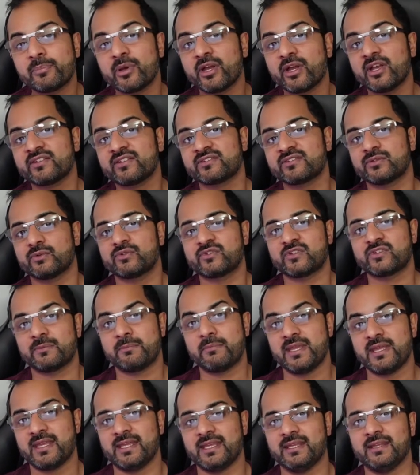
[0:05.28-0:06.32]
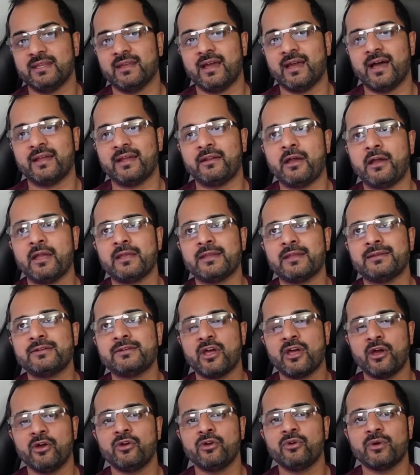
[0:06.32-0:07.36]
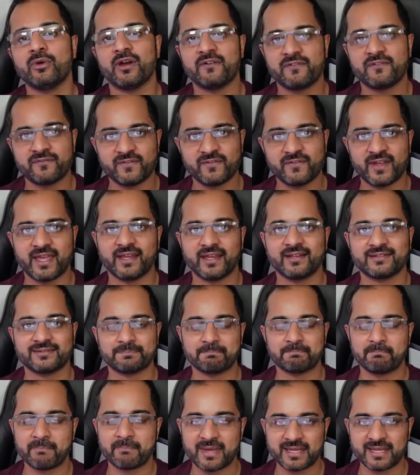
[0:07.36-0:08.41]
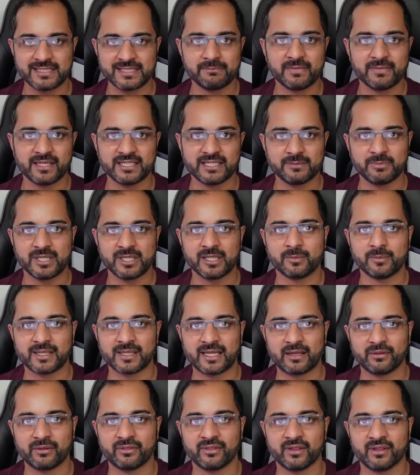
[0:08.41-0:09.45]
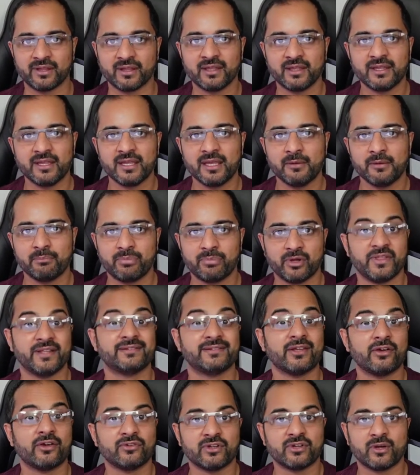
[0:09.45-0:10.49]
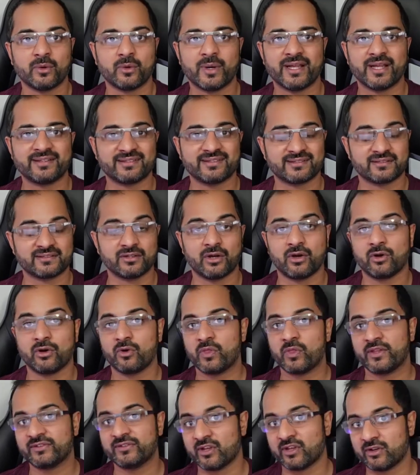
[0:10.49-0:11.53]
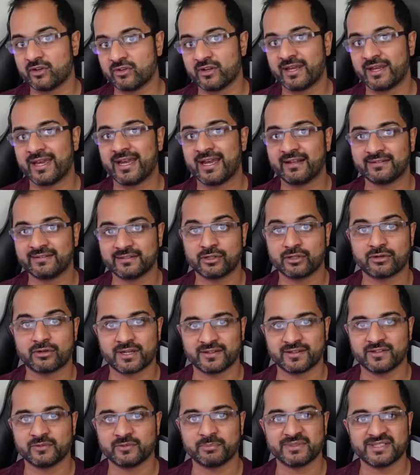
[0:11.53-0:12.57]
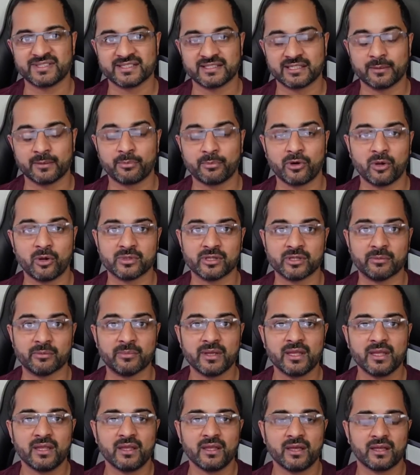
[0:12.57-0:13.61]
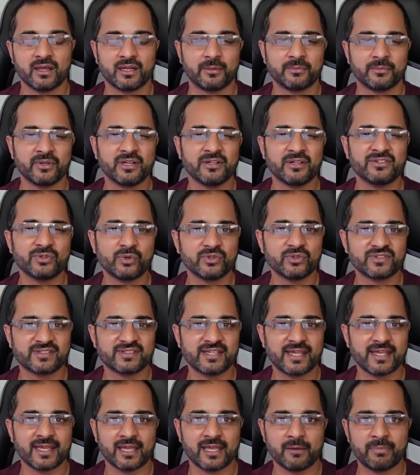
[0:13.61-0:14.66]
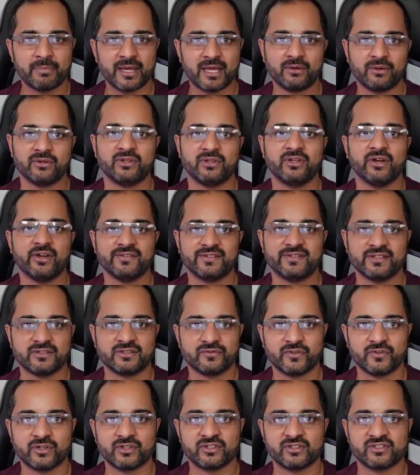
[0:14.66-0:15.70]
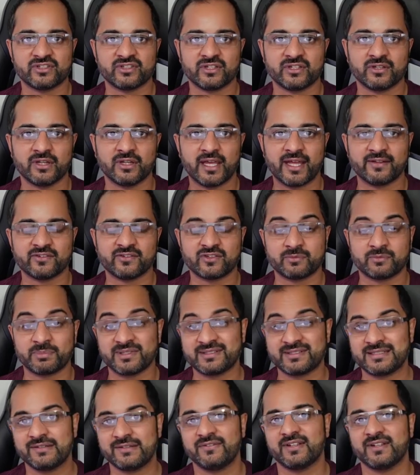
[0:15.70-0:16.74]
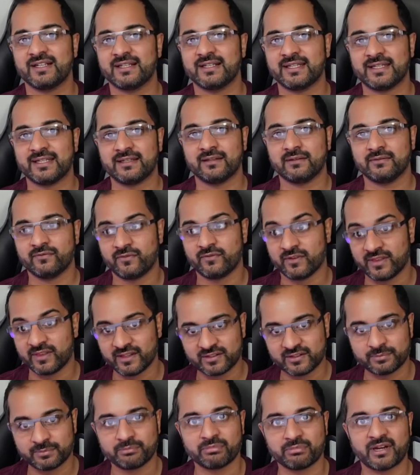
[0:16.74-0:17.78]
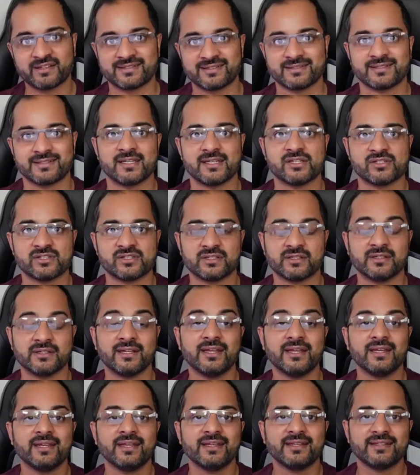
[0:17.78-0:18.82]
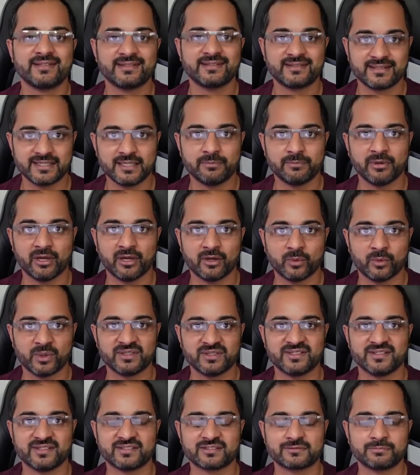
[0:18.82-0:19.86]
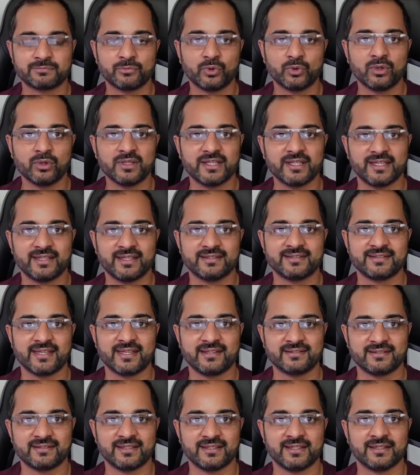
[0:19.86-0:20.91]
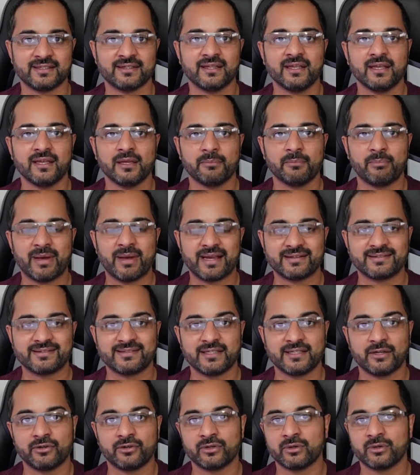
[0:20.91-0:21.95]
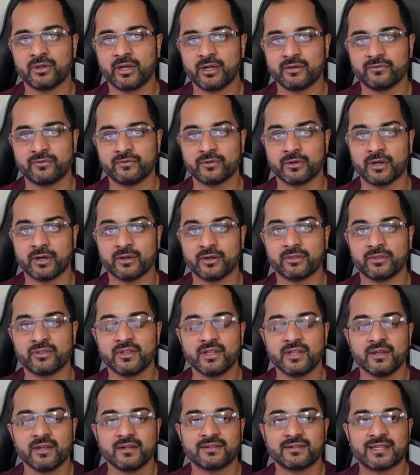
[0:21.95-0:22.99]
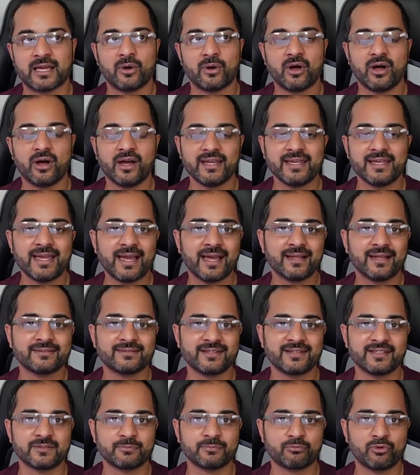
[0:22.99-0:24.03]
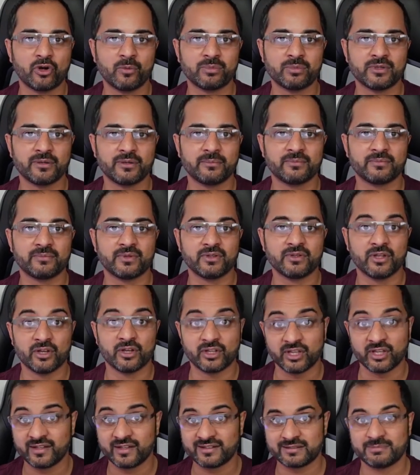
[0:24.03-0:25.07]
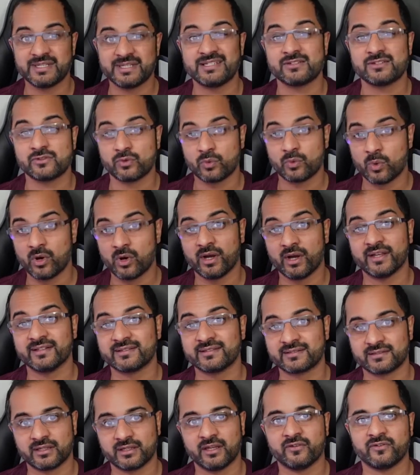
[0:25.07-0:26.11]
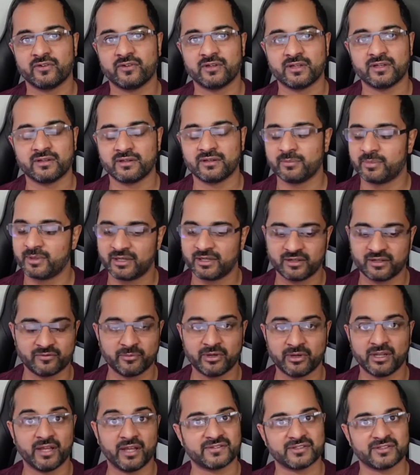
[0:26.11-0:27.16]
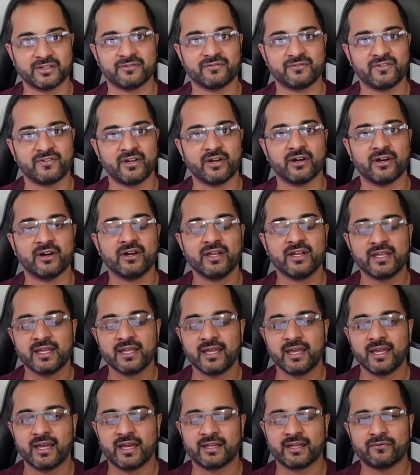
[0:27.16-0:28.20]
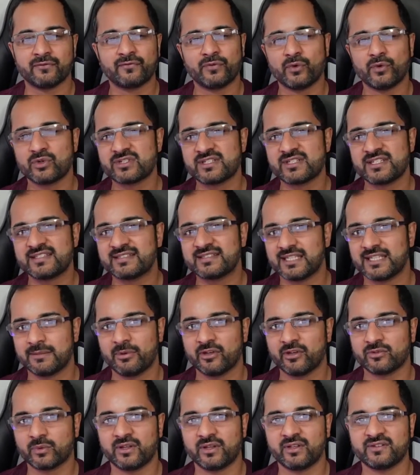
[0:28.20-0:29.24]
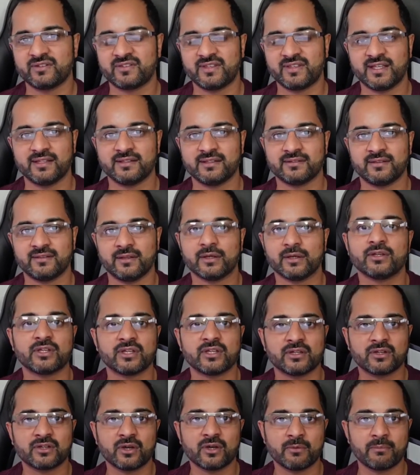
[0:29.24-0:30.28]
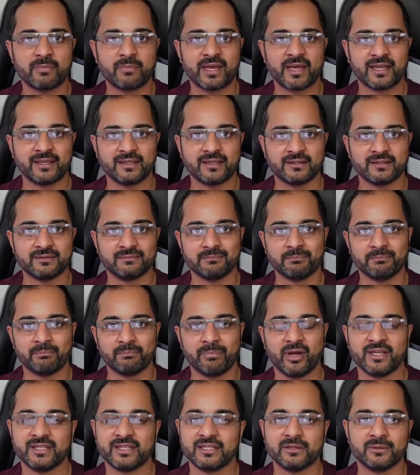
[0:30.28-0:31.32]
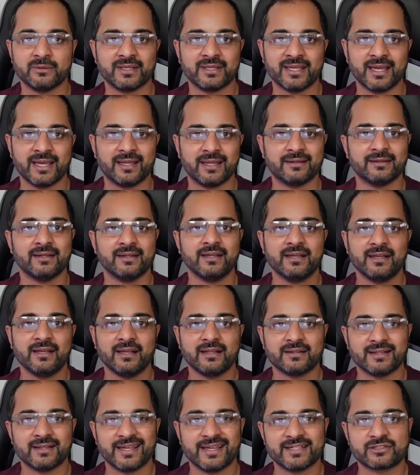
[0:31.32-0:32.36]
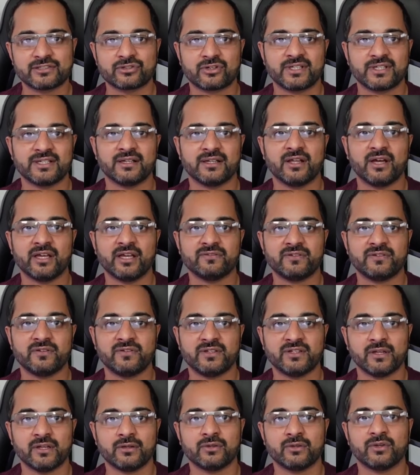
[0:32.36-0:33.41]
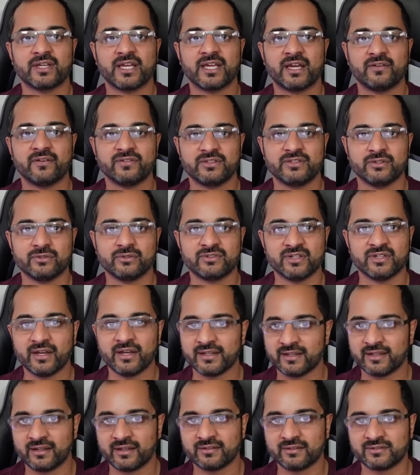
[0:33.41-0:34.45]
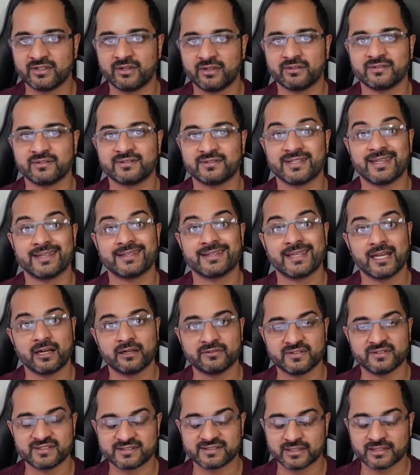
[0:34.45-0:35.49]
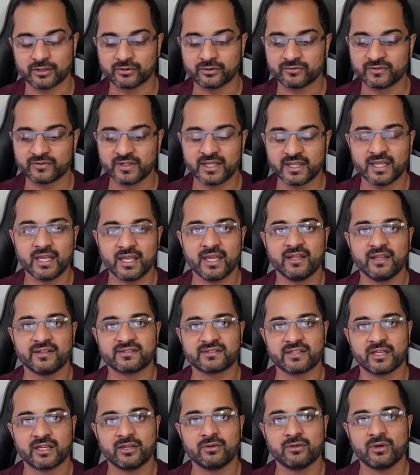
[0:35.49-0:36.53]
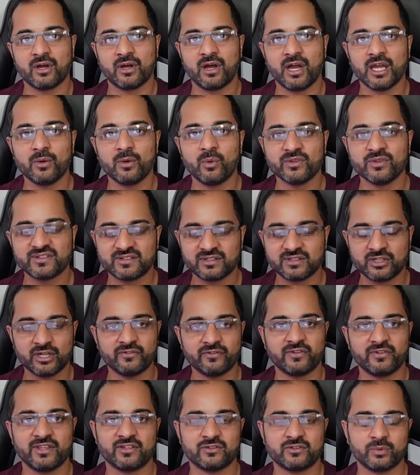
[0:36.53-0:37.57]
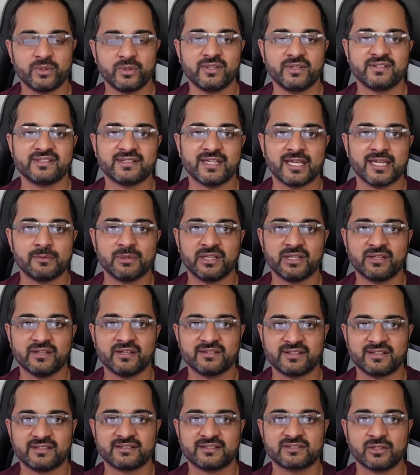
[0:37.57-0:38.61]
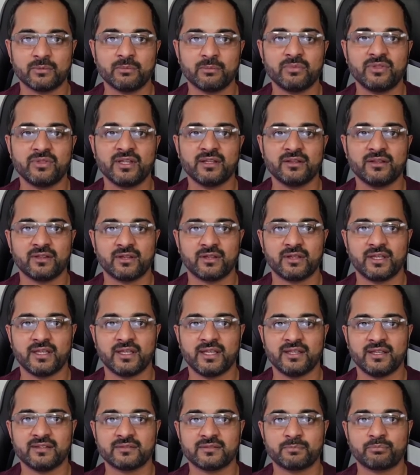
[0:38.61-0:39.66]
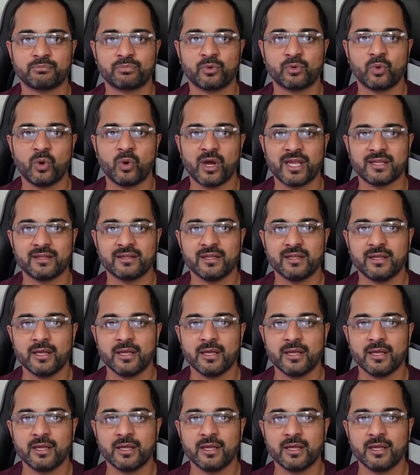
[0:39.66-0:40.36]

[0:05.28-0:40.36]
is very personal to me and I know affects many, many people out there, but they don't know where to start or they don't know how to correct this particular problem. And I'm going to talk today about gut dysfunction and specifically for this presentation, SIBO, which is small intestine bacterial overgrowth. Now, I had this problem occur to me twice over the period of my life so far. And unfortunately, SIBO is one of those things that can come back and bite you again later on in life if you don't look after your diet and don't take care of yourself. So I wanted to cover this with you today because it's something that is quite